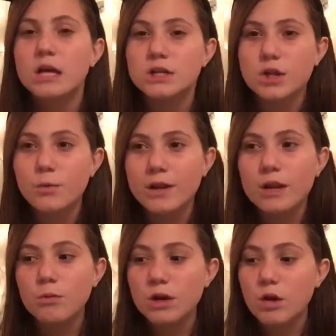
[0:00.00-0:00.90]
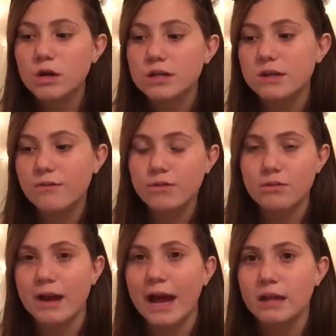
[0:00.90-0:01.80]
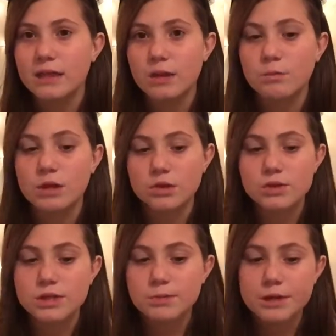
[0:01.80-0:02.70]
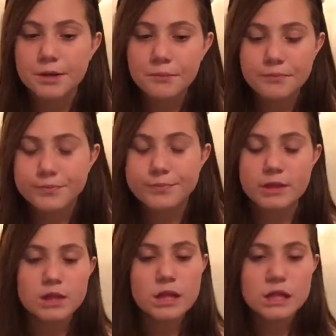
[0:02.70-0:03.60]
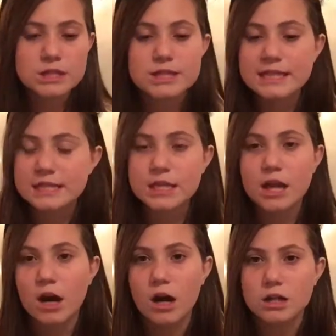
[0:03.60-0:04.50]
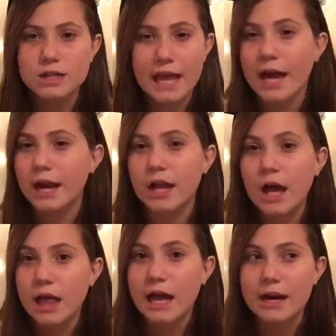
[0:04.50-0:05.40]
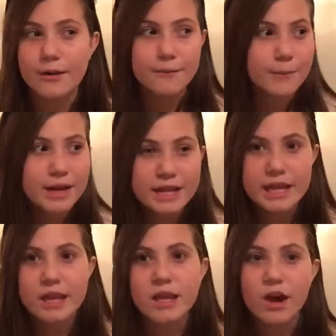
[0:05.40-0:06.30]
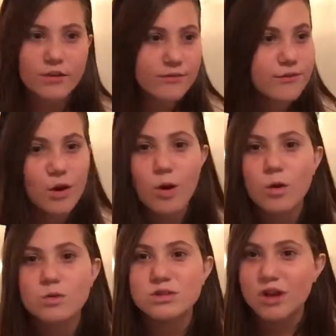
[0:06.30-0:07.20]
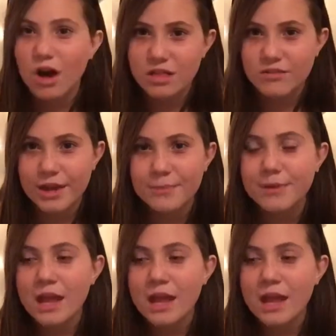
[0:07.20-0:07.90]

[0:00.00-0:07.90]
So we didn't want to hold our stuff from the ride like we usually would. So they took it all. They had our money, our phones, all of it.